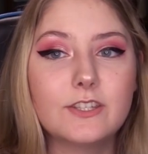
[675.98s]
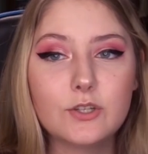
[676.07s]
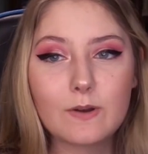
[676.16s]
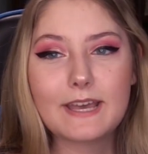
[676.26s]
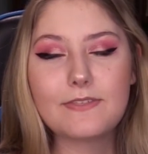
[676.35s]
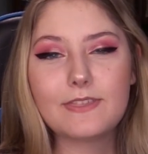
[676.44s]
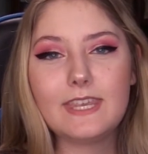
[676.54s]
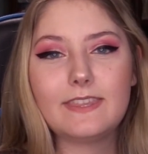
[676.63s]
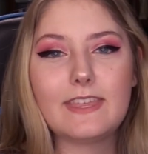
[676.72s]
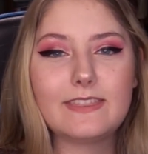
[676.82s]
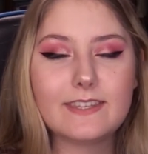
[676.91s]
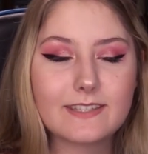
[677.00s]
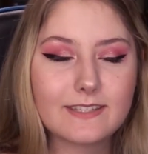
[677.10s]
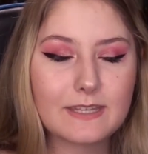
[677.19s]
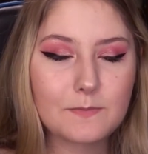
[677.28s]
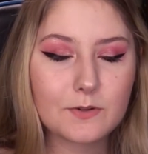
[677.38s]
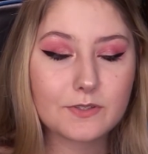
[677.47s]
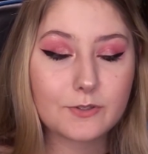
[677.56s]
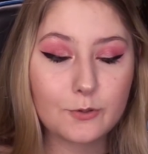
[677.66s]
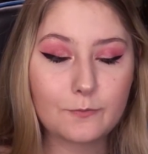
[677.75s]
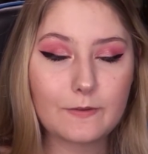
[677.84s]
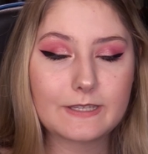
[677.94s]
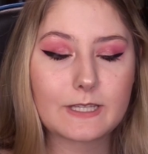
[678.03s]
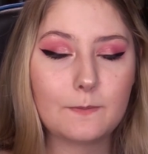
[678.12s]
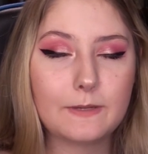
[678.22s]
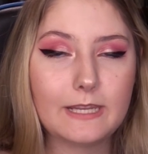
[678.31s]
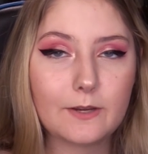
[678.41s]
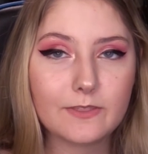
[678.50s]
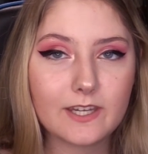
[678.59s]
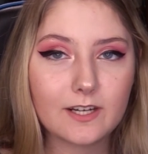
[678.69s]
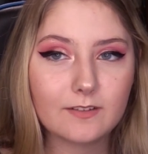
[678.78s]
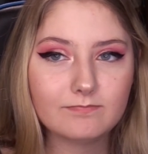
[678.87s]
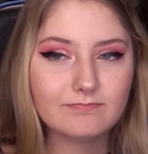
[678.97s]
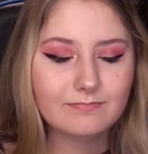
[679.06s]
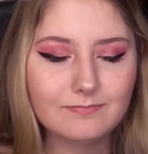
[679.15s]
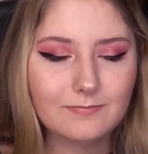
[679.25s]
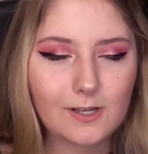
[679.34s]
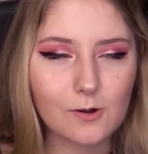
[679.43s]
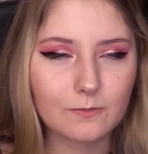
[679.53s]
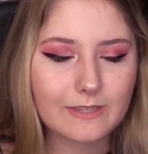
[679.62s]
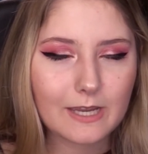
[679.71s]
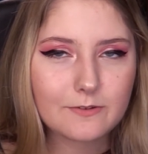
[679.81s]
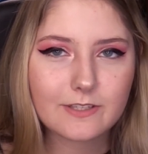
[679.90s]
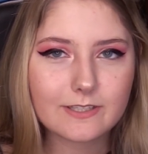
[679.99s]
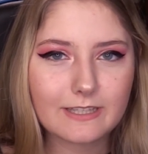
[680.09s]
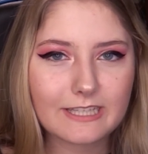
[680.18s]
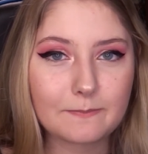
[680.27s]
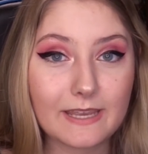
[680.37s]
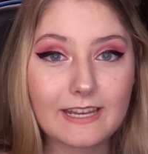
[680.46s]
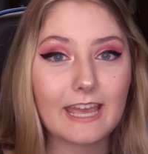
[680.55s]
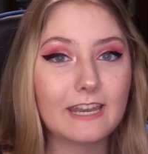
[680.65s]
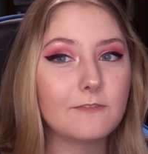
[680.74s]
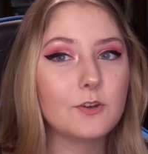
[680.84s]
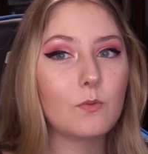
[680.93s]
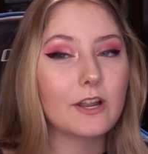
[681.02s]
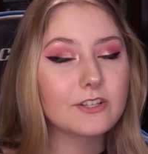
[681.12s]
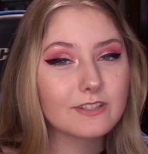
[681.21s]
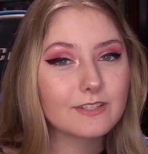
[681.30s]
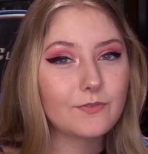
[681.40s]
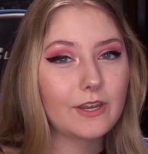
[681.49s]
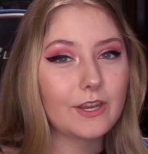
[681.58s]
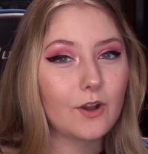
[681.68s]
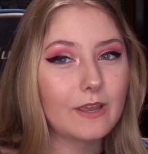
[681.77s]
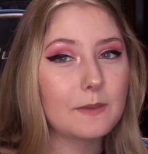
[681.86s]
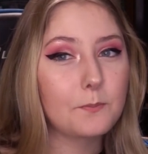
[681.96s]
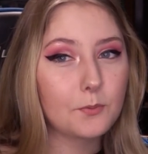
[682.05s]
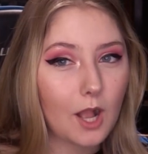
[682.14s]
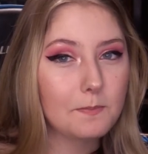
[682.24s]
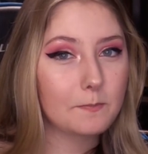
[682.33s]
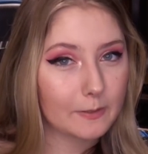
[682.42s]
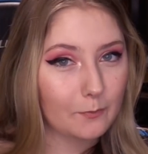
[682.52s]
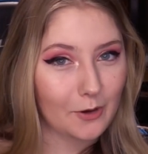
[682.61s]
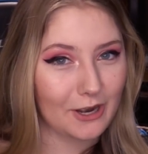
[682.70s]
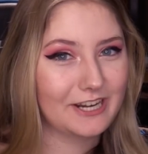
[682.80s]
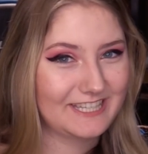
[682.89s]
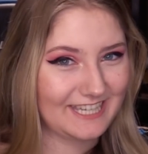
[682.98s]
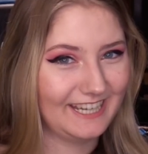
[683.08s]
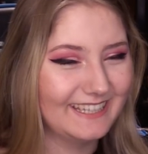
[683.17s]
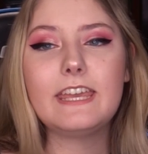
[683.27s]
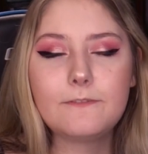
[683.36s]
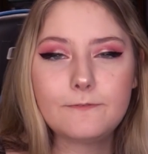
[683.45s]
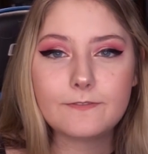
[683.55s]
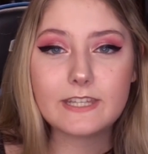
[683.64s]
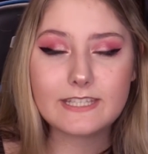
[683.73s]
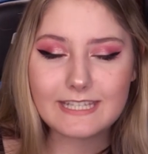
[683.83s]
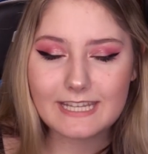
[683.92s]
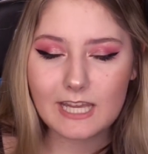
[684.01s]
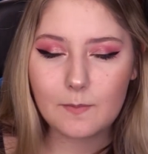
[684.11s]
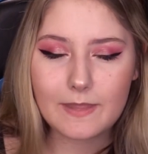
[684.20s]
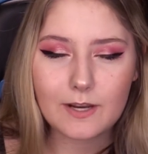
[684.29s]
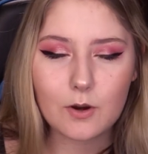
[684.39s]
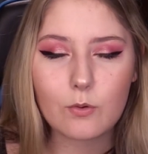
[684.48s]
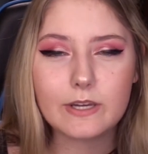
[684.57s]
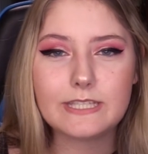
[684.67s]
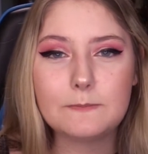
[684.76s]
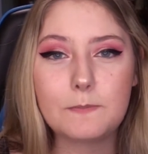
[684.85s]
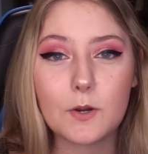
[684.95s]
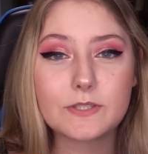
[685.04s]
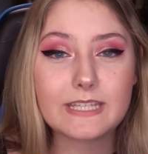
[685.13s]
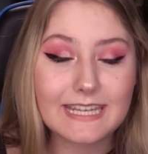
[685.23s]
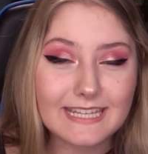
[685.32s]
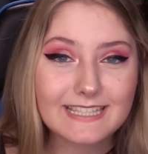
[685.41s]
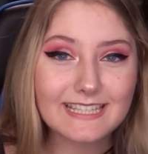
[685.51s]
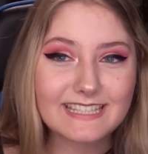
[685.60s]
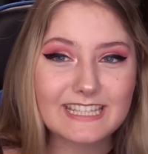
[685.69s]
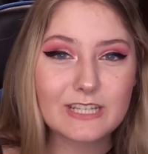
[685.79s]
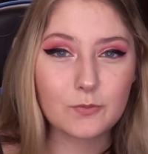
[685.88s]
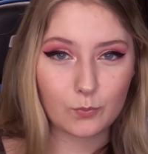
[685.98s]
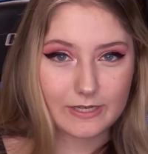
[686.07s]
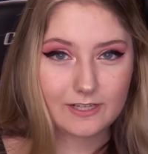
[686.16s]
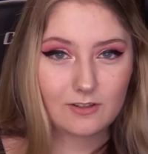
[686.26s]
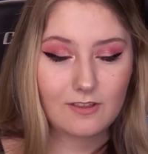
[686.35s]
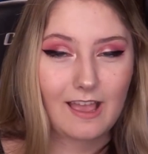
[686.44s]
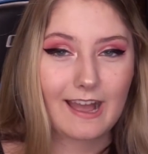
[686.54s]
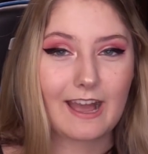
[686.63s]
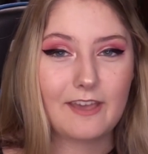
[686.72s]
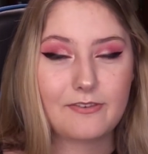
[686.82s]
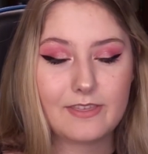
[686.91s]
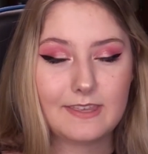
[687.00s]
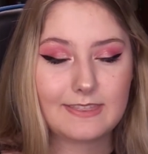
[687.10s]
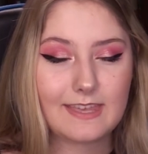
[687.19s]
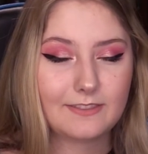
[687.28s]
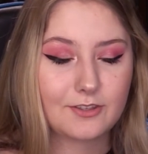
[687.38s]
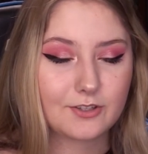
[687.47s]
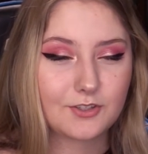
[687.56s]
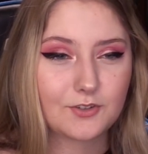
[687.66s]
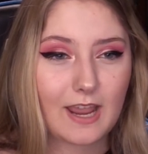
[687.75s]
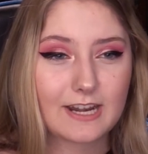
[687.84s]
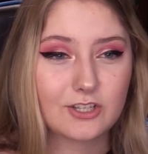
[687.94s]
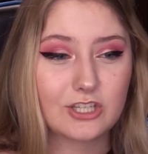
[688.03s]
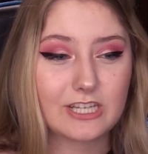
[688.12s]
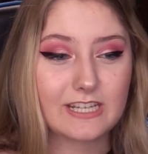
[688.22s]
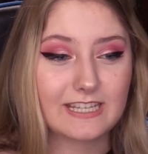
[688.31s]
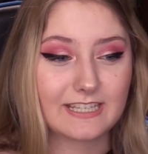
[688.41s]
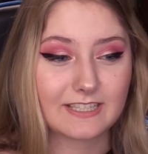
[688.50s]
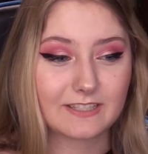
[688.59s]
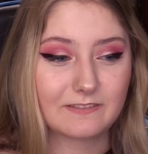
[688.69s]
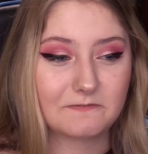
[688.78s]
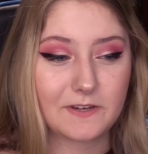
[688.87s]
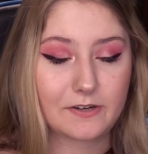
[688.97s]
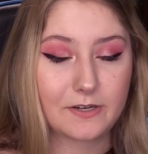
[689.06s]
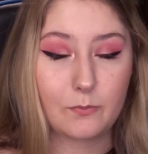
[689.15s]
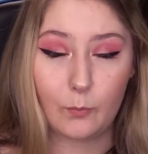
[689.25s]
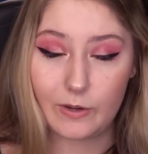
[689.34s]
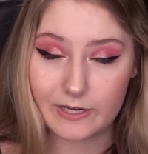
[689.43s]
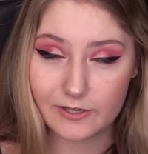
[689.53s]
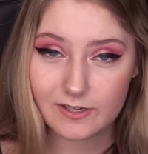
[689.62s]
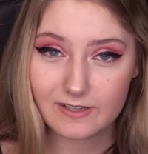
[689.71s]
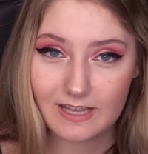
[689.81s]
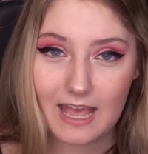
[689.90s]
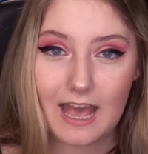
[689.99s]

Do I think that this is the most two-faced company out there? No, that was just clickbait. And if you're watching this video, it probably worked. If the DM that Cory did post is indeed real, I think that their strategy is very weird.